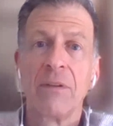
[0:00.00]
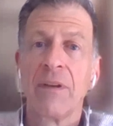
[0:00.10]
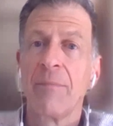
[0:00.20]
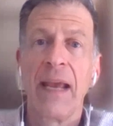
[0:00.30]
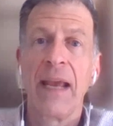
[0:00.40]

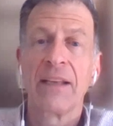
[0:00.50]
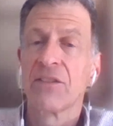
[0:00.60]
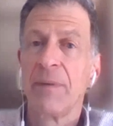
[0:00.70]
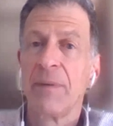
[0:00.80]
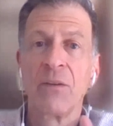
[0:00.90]
with
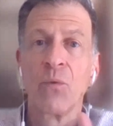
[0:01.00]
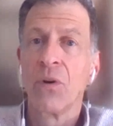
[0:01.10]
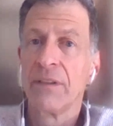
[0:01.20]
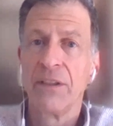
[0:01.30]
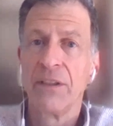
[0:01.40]
masks being
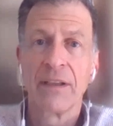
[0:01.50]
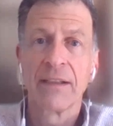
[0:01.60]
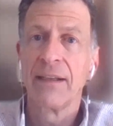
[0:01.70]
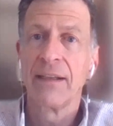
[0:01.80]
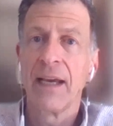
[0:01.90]
worn. The
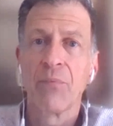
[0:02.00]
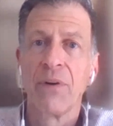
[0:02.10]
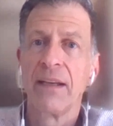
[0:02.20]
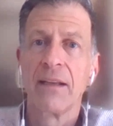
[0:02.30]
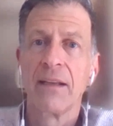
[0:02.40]
unit can
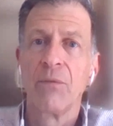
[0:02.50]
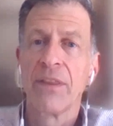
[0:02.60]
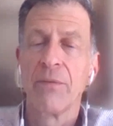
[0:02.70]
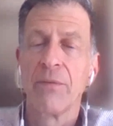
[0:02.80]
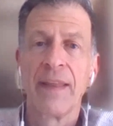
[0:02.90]
operate
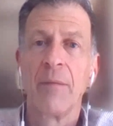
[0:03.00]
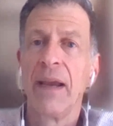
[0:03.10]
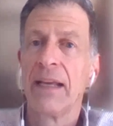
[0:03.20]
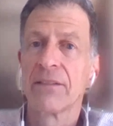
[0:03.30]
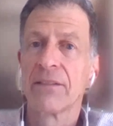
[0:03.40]
with or
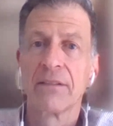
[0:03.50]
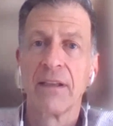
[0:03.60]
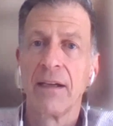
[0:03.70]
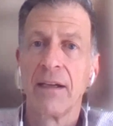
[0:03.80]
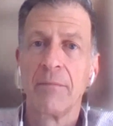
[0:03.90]
without
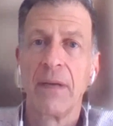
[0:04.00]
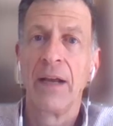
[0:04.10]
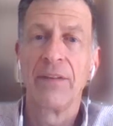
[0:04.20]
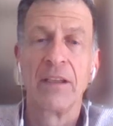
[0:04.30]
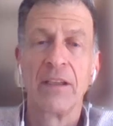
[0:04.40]
masks
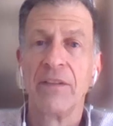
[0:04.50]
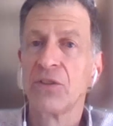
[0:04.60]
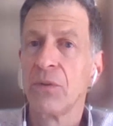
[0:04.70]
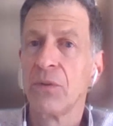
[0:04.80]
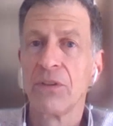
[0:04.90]
on the
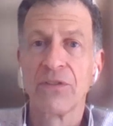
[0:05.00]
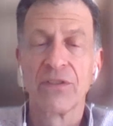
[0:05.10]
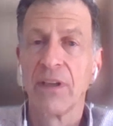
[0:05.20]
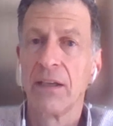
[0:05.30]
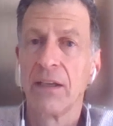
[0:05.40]

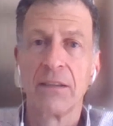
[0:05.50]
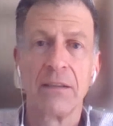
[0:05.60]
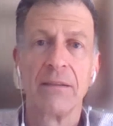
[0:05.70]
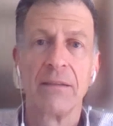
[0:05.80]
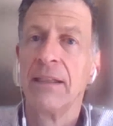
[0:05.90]
individuals
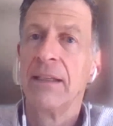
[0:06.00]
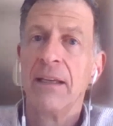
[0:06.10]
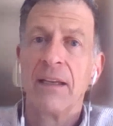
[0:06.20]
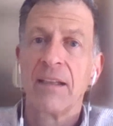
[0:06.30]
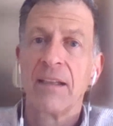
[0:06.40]
to
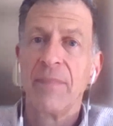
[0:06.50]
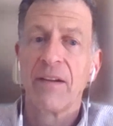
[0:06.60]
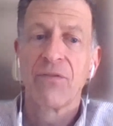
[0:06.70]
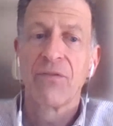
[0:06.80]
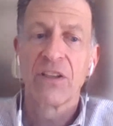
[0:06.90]
give them
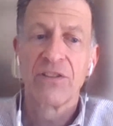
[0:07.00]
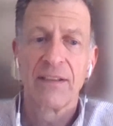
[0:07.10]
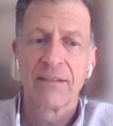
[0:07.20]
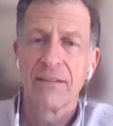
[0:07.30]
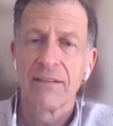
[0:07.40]
that
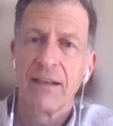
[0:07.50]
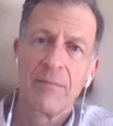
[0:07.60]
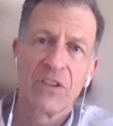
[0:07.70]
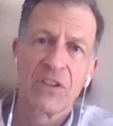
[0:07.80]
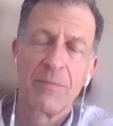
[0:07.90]
frictionless
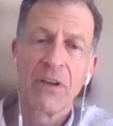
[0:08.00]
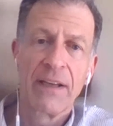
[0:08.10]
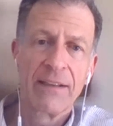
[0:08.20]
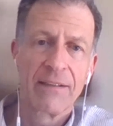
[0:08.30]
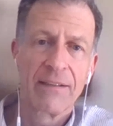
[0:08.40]

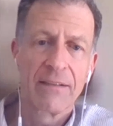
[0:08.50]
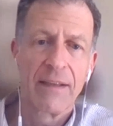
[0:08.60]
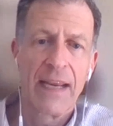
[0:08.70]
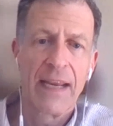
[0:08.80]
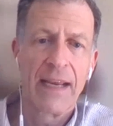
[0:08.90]

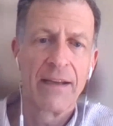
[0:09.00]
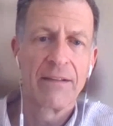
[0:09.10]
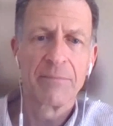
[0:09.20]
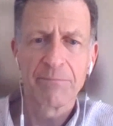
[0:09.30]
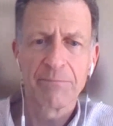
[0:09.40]
experience.
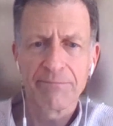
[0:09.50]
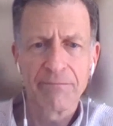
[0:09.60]
And